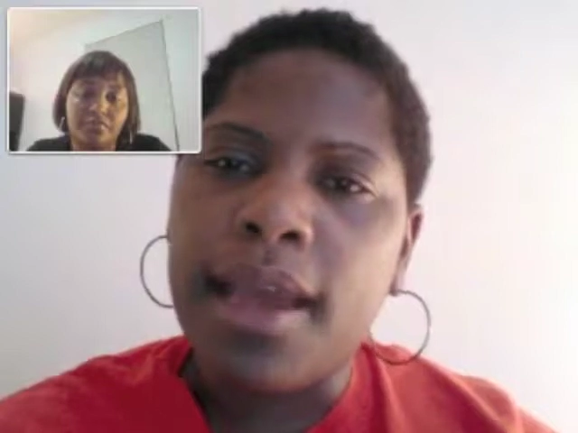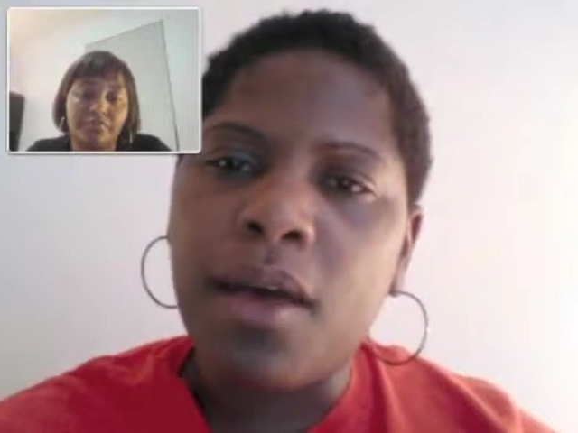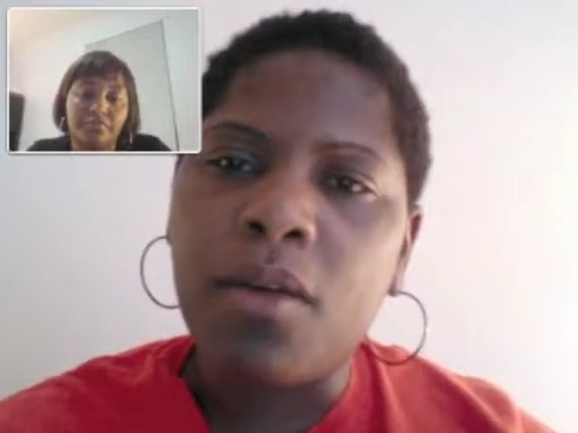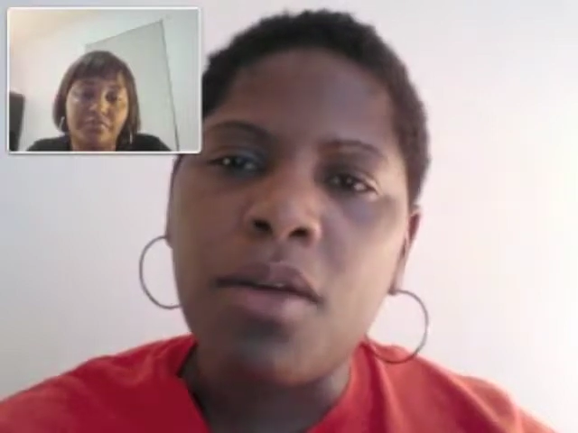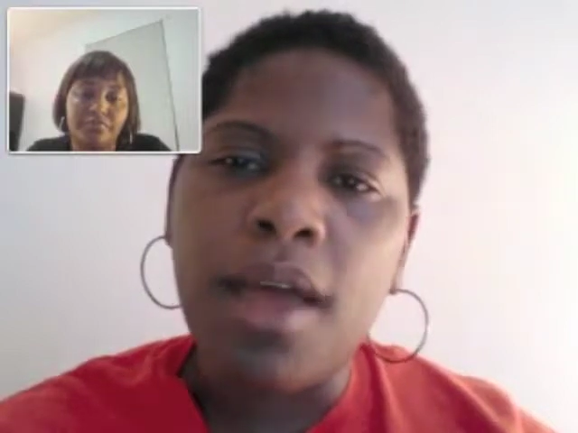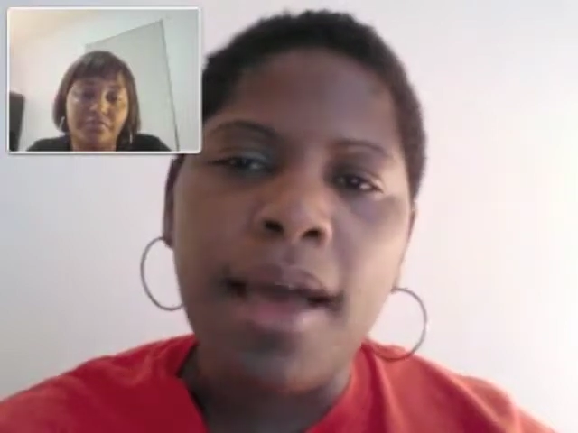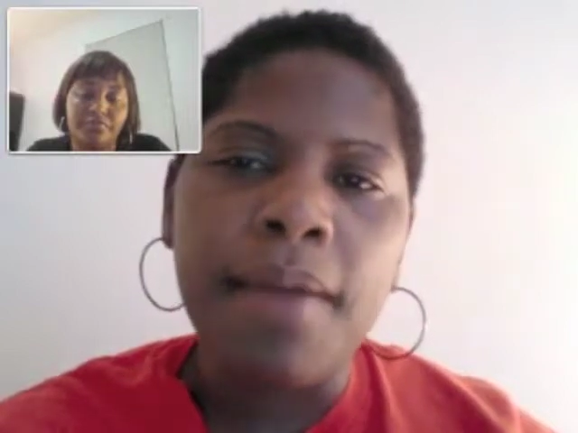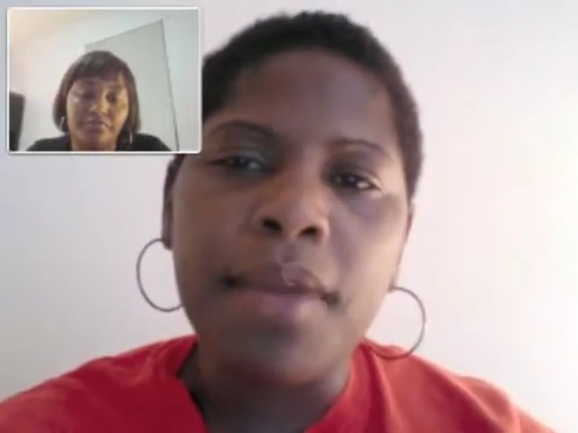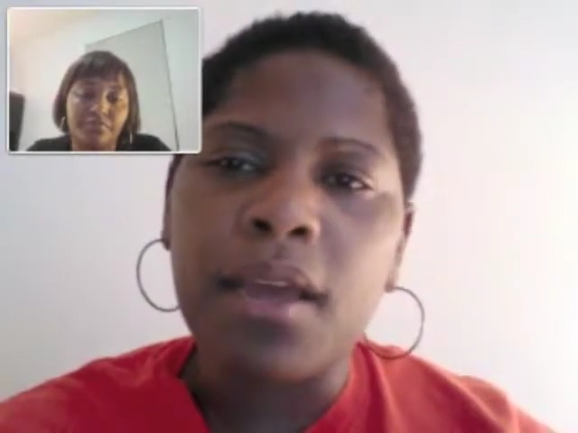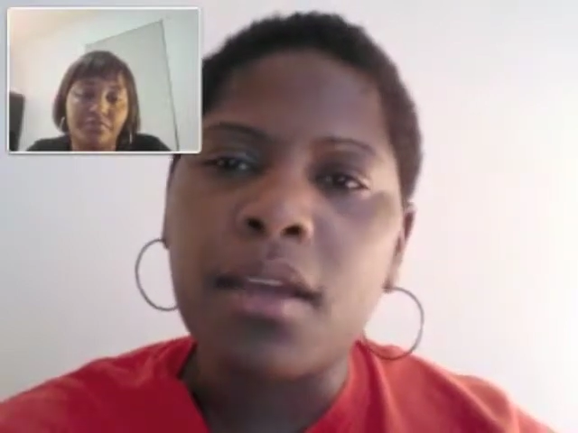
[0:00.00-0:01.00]
Speaker 1: out.
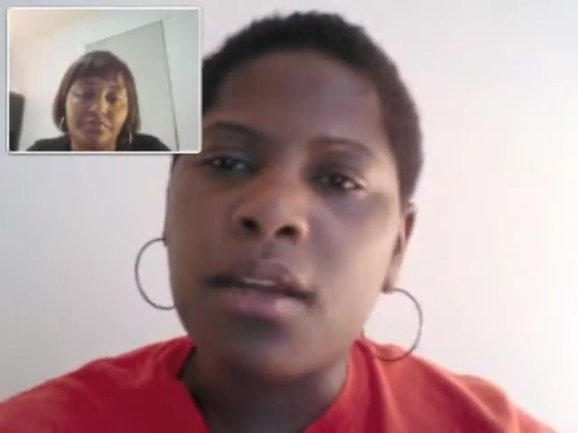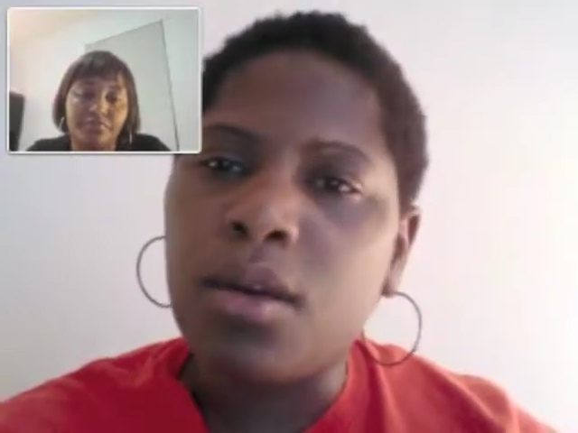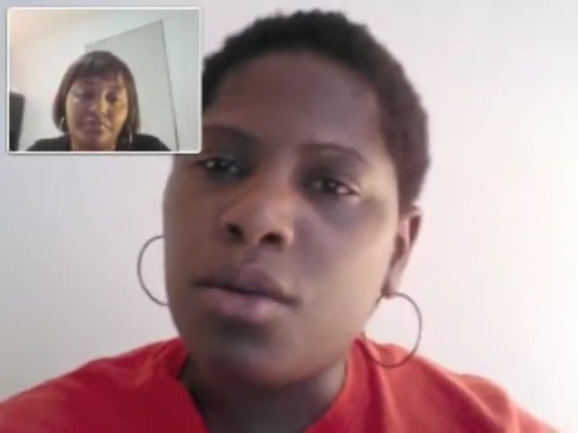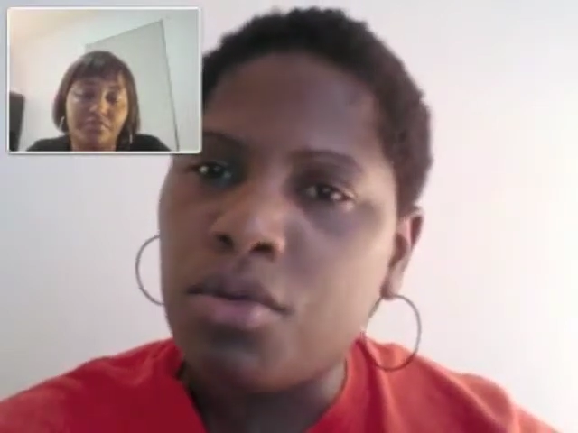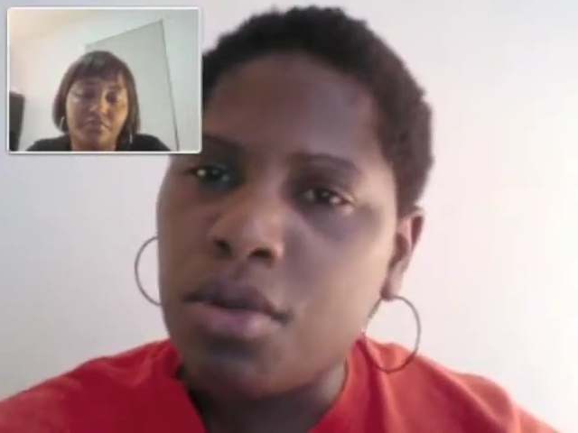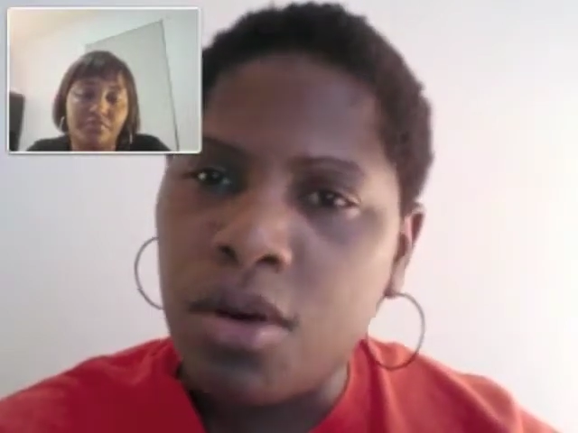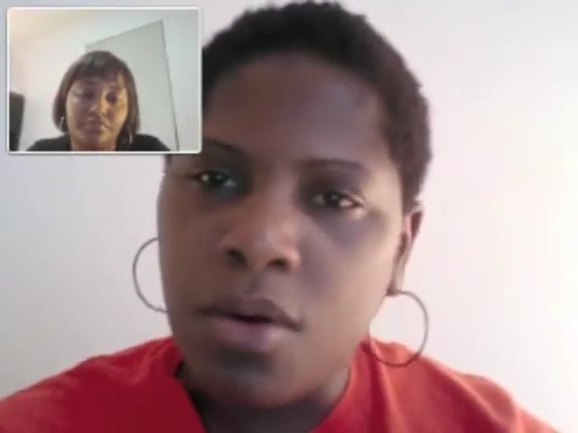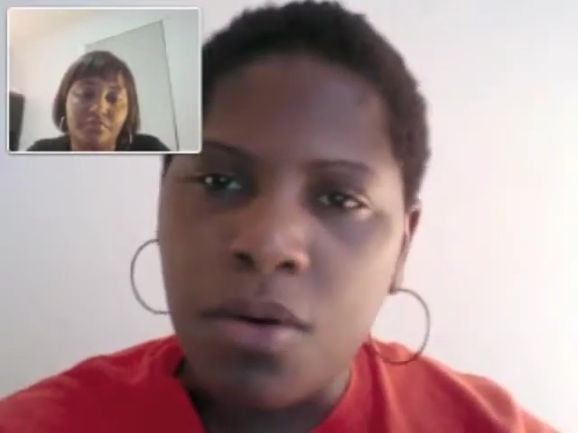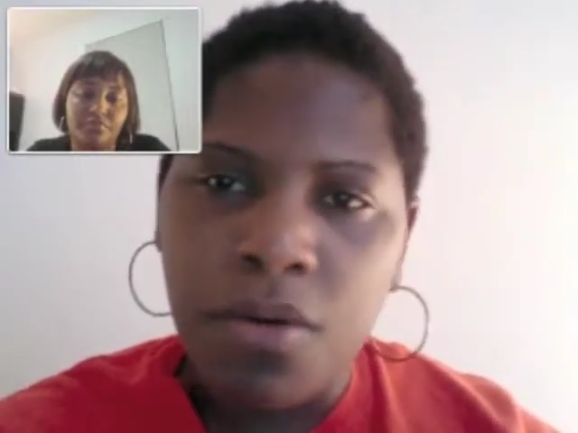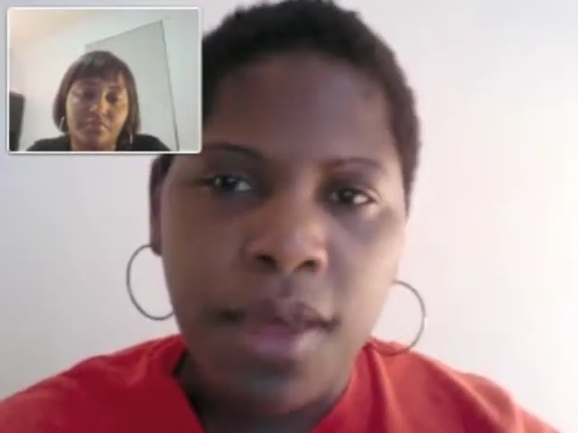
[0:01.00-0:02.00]
I'm not going to go through the
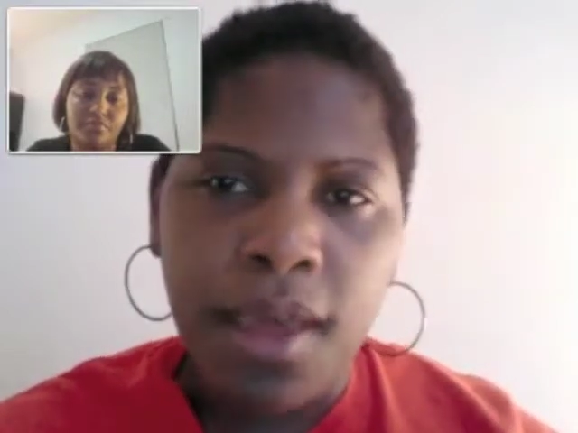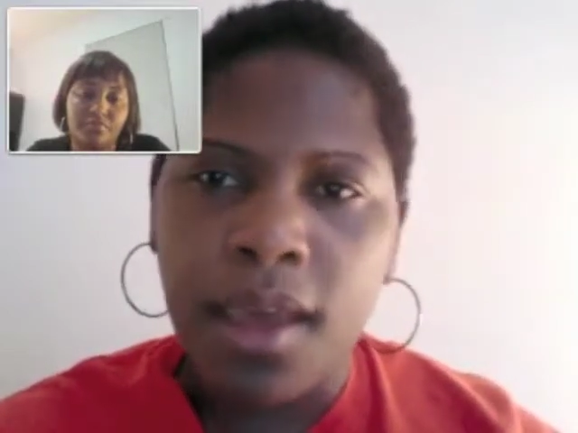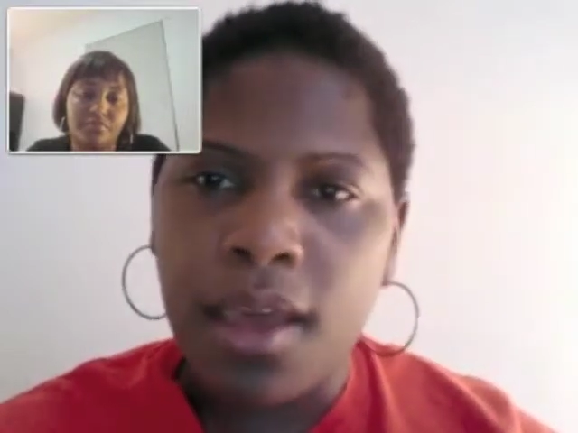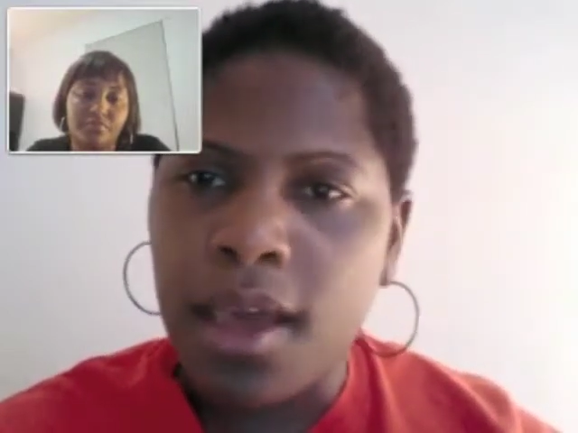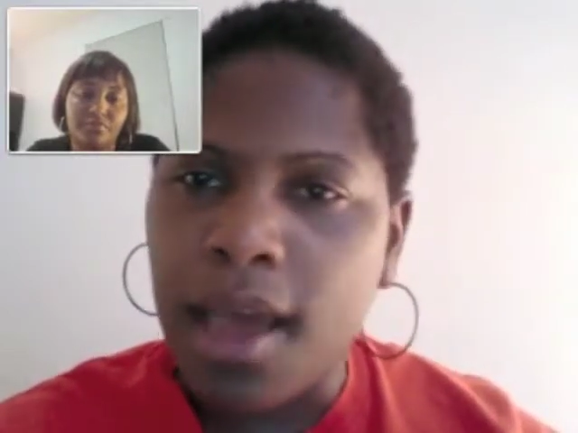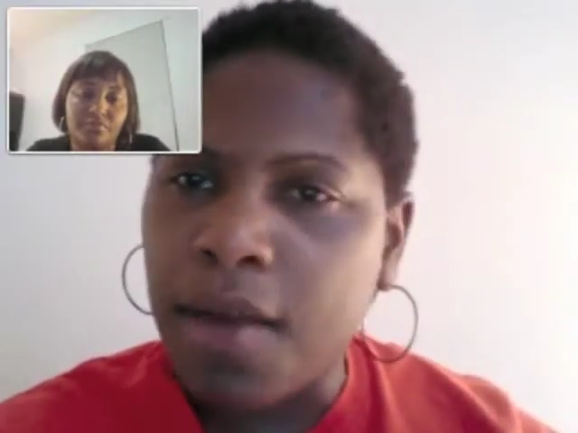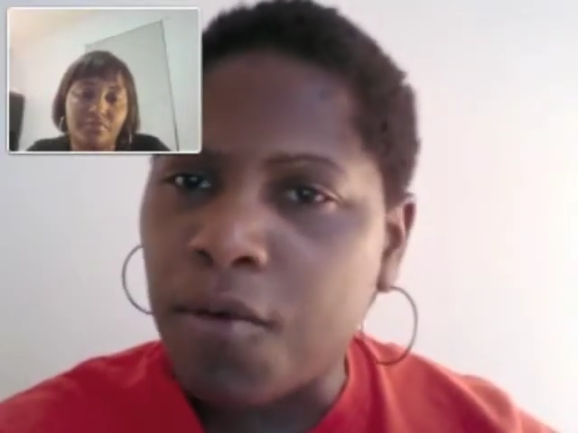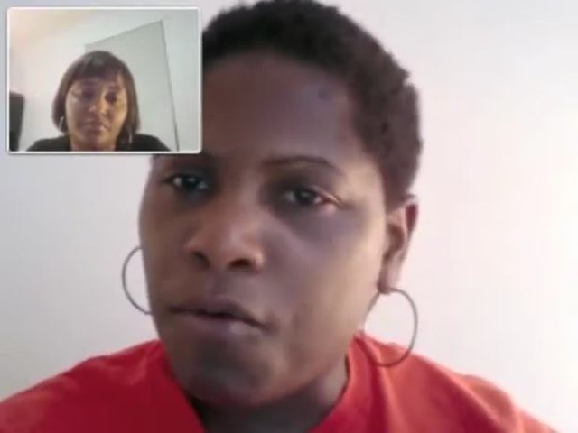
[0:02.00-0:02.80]
whole thing. I